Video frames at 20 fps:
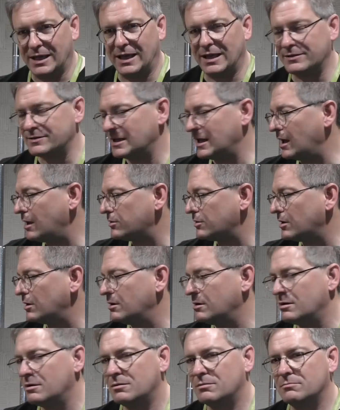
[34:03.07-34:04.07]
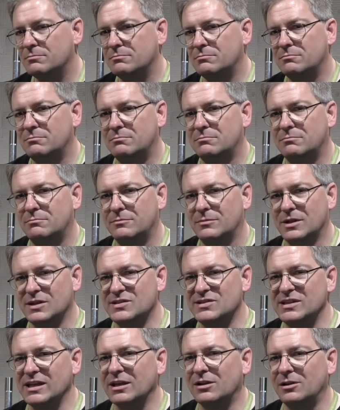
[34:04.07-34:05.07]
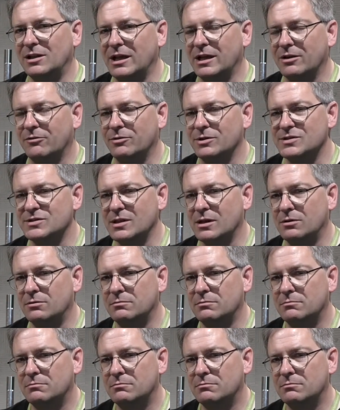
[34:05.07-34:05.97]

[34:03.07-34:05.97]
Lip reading: hang together. The single languids, though,